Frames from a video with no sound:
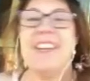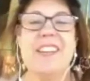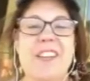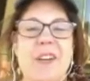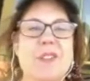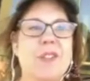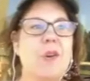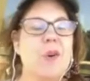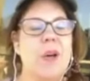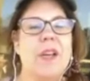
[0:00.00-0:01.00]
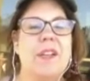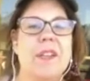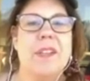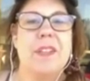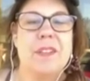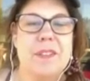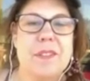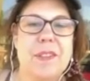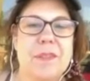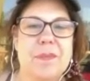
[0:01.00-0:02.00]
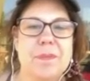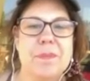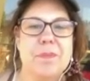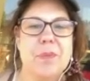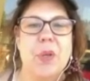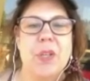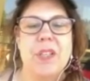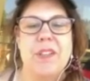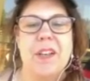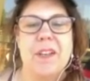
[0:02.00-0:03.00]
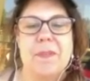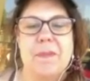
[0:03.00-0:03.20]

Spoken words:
And now it's all quiet in the parking lot.